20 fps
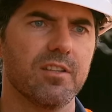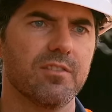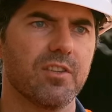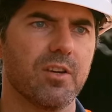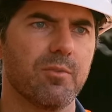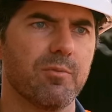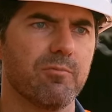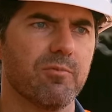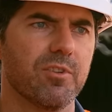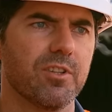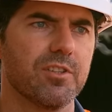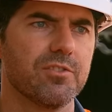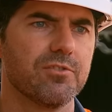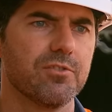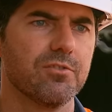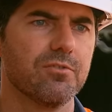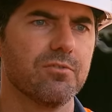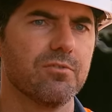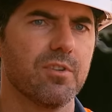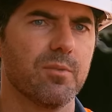So we really
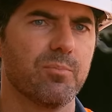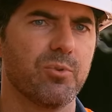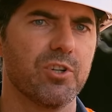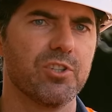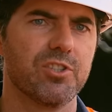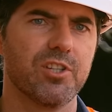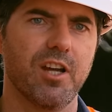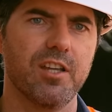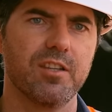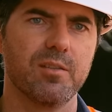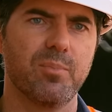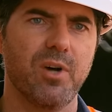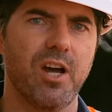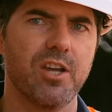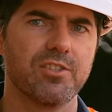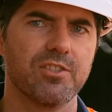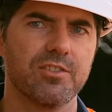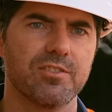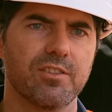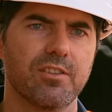do appreciate the
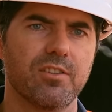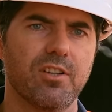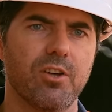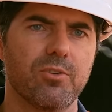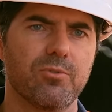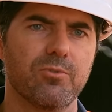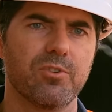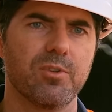patience of the local